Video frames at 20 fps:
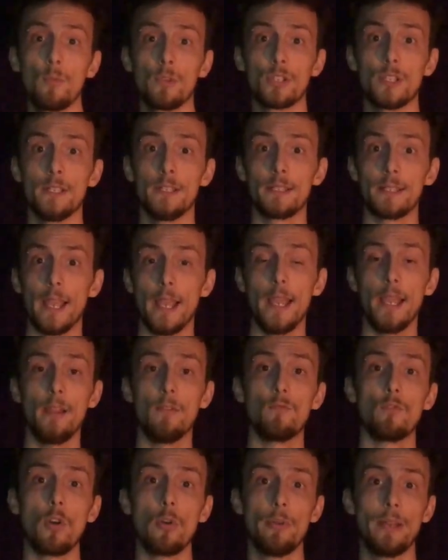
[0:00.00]
which is a
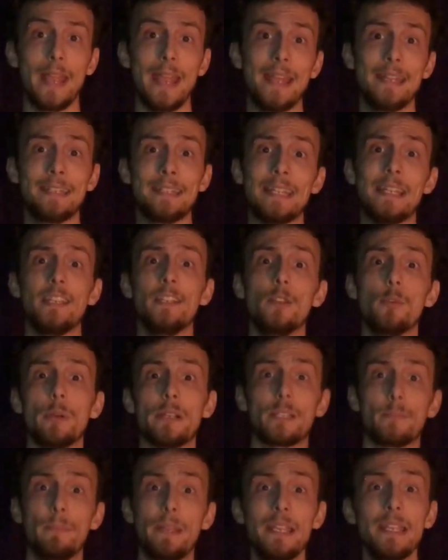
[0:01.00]
Rode NT
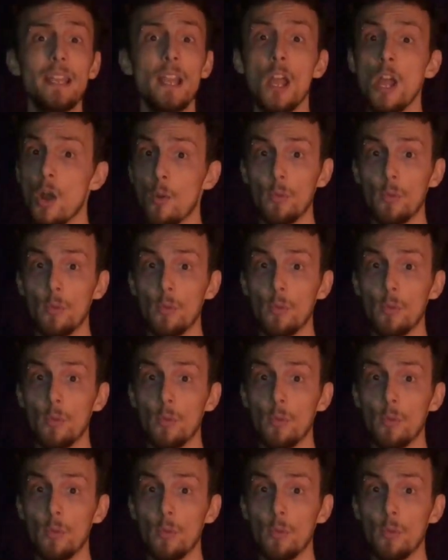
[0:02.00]
USB,